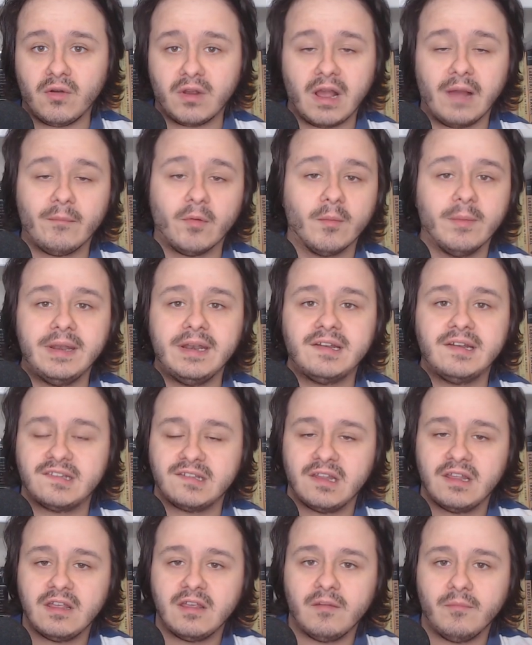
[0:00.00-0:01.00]
couple
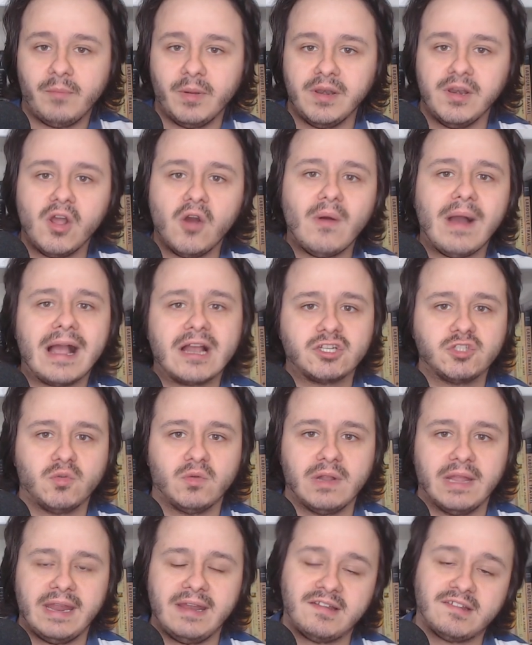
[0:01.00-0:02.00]
minutes, but no
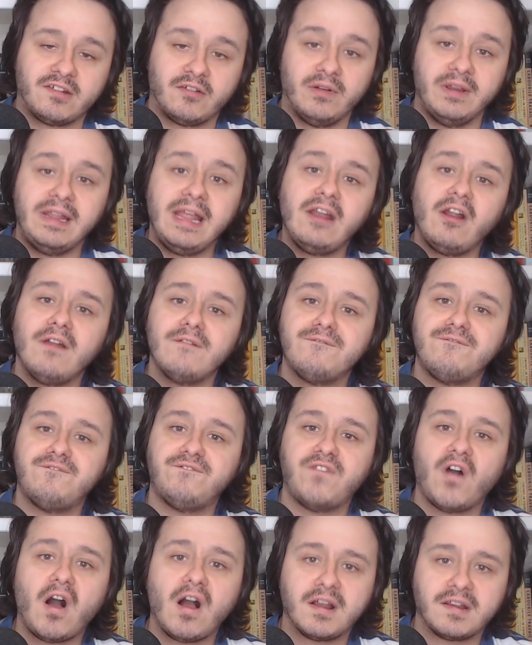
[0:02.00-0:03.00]
actual answer. And then on
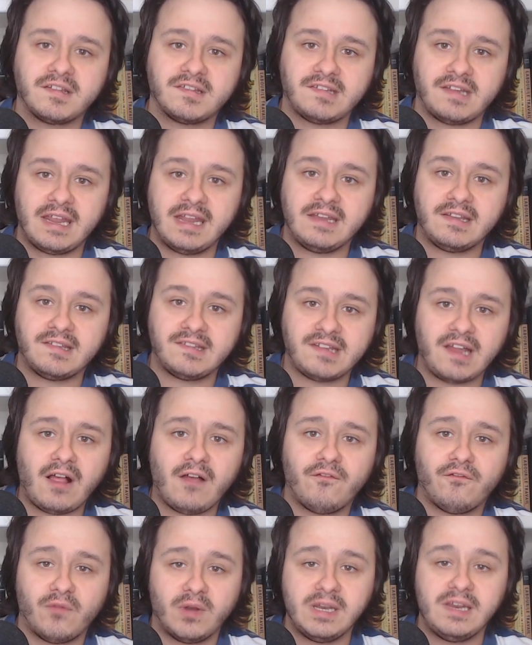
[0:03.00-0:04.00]
Fox
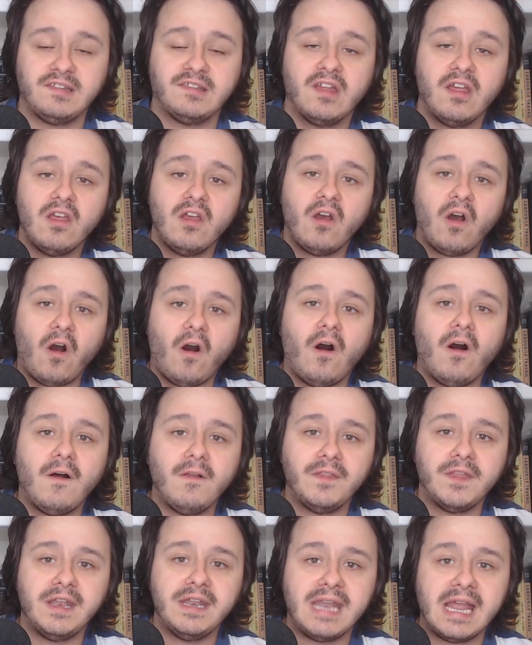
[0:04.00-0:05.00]
itself, when he's
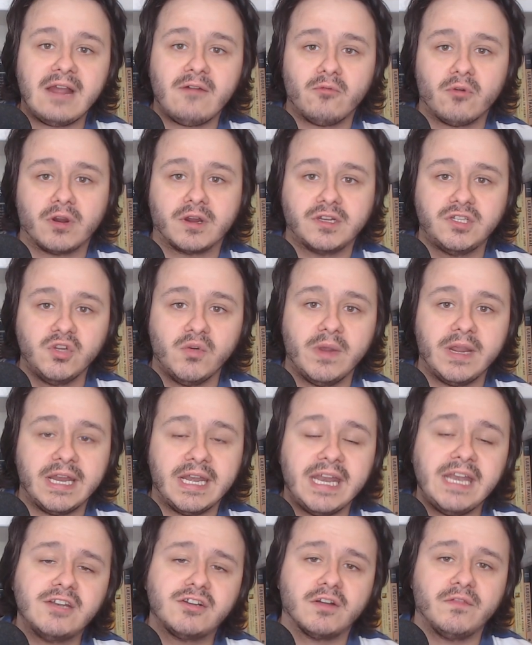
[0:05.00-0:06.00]
on the network doing
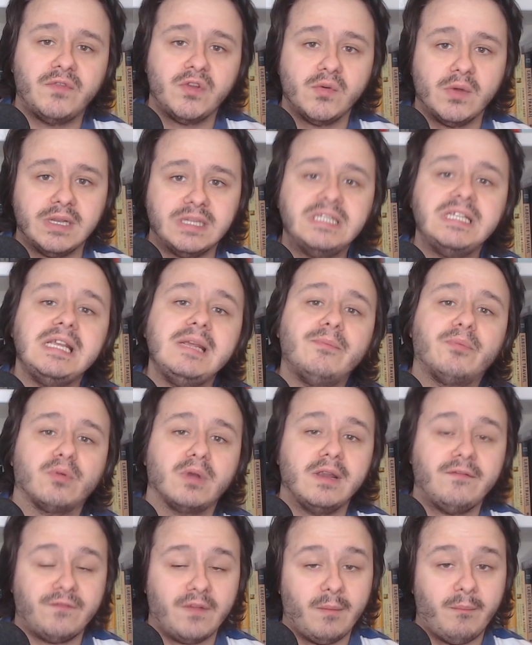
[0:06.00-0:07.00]
an interview, a
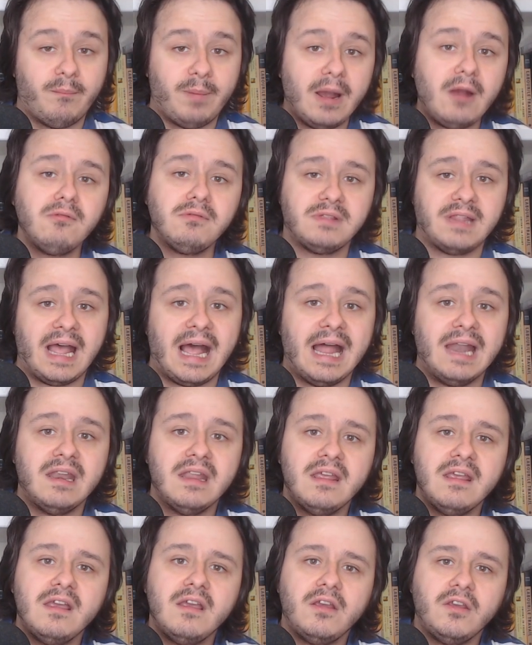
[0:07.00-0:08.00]
debrief about that,
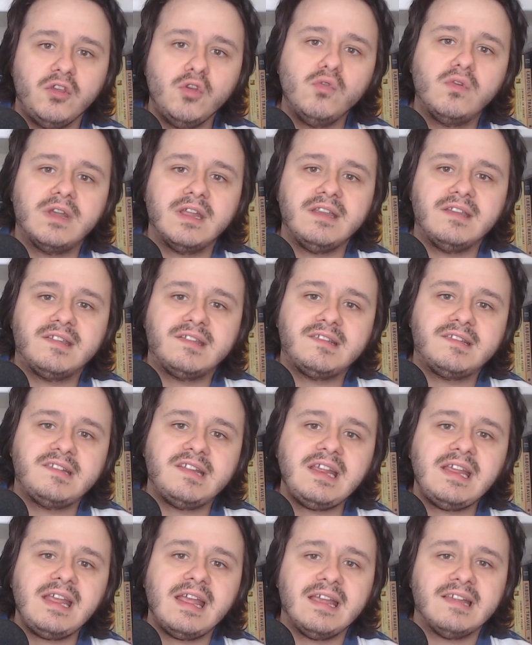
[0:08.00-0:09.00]
you can
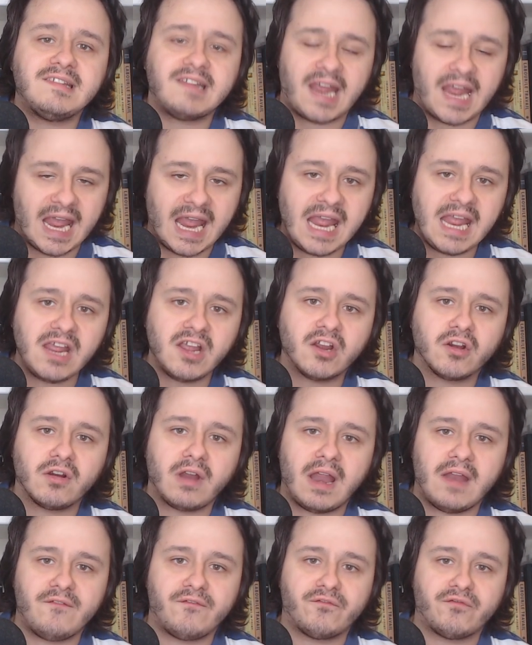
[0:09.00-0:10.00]
see his anger
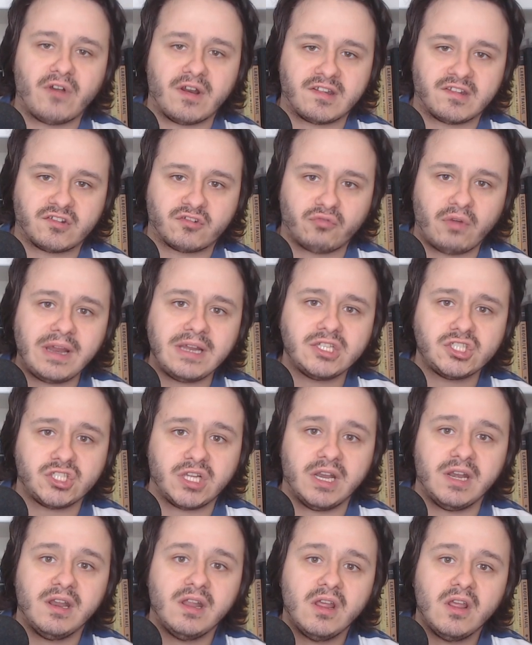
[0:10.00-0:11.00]
and
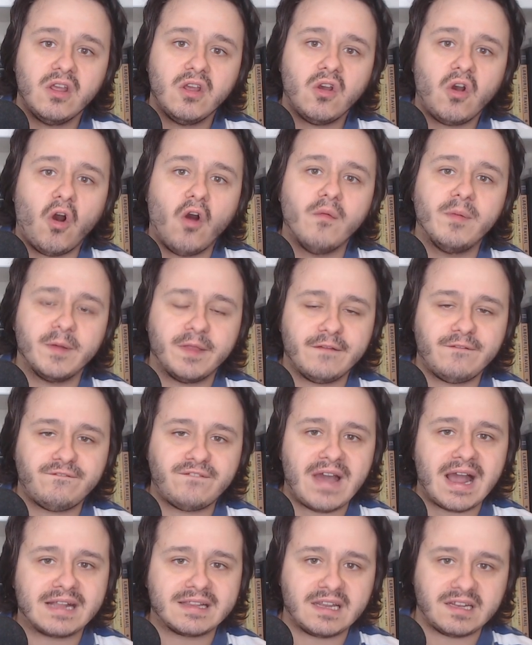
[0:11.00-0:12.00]
frustration over the
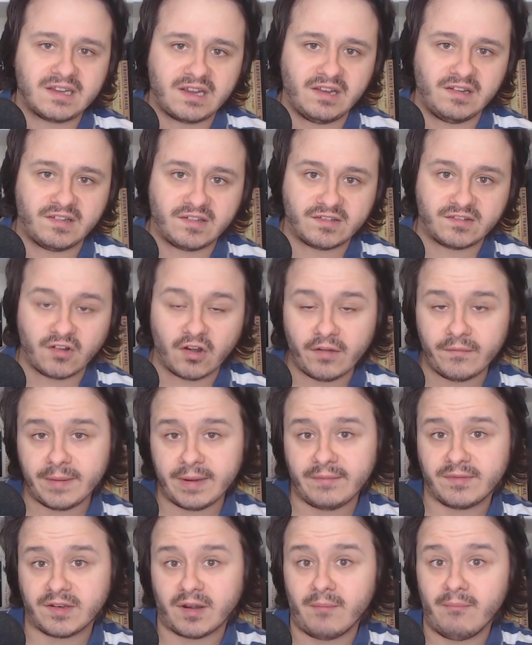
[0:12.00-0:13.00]
fact that
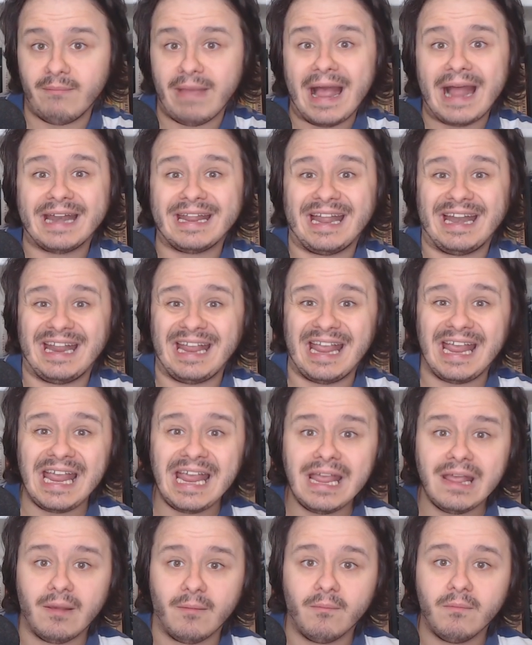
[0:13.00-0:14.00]
conservatives are mad at
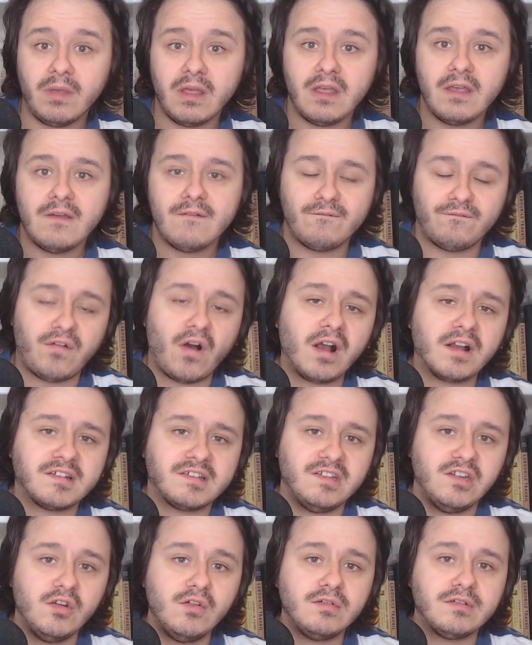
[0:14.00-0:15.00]
him,
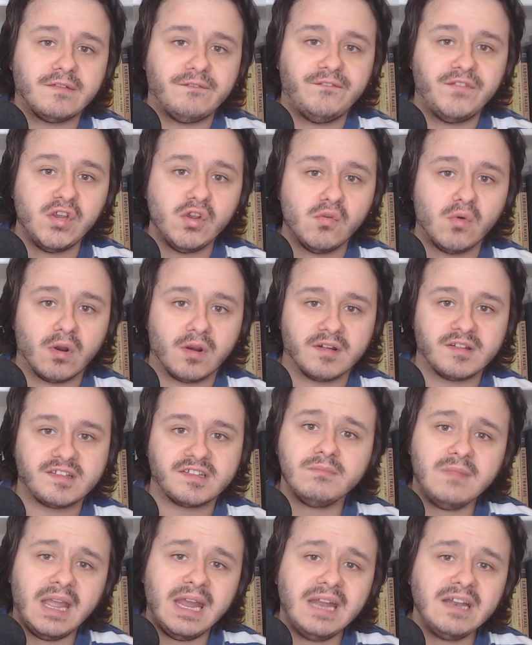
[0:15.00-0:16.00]
Fox News
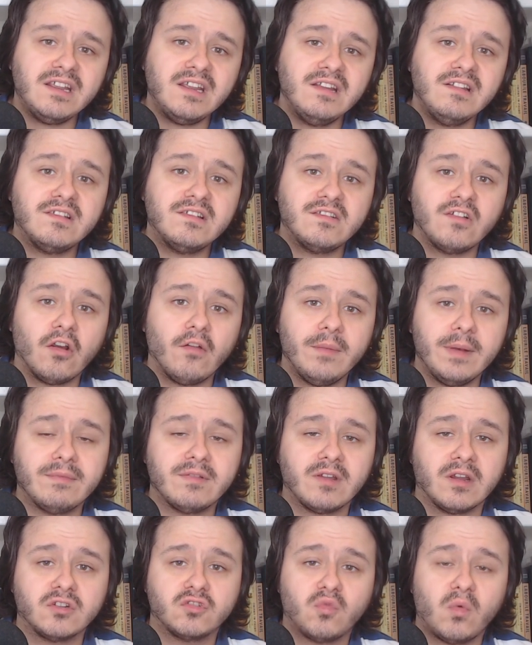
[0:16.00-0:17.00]
viewers and
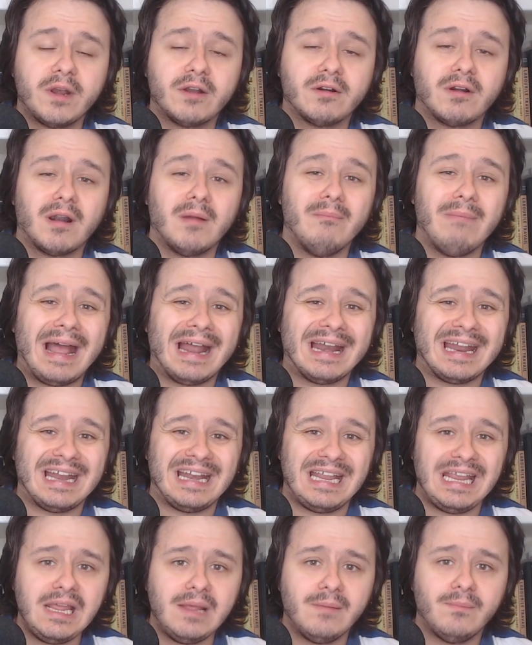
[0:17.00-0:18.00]
conservatives on Twitter are mad at
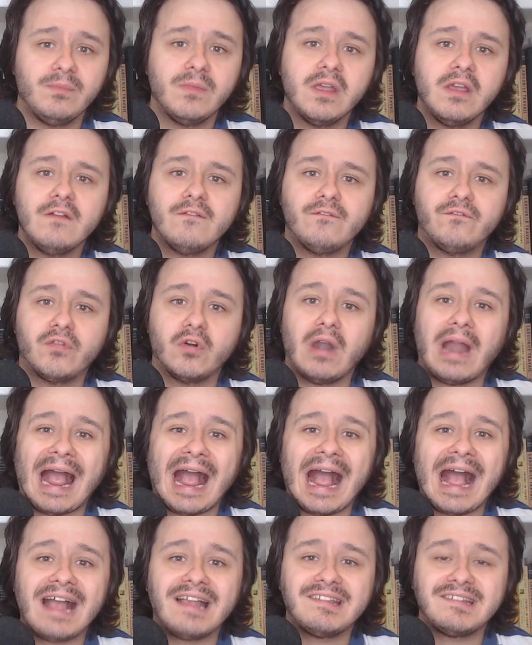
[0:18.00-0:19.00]
him for
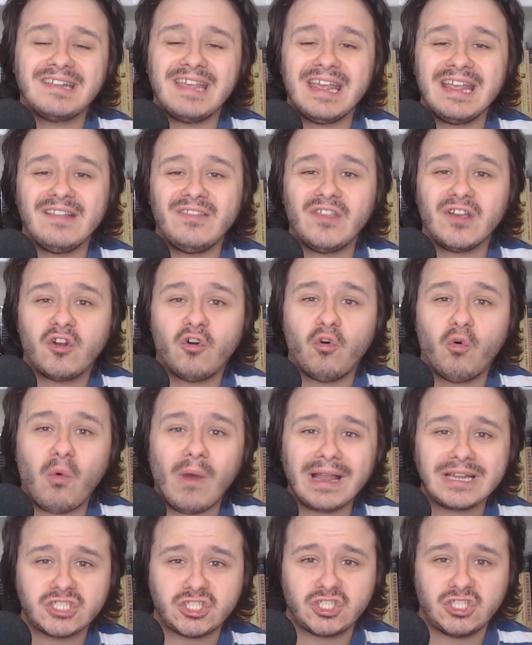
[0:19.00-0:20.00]
asking the
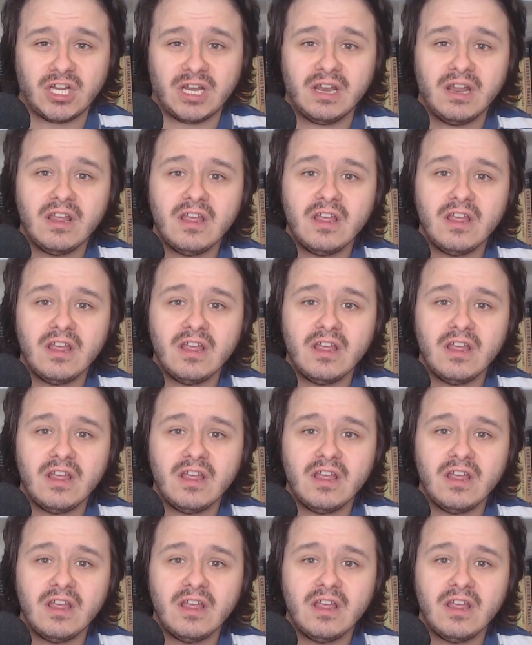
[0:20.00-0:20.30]
question.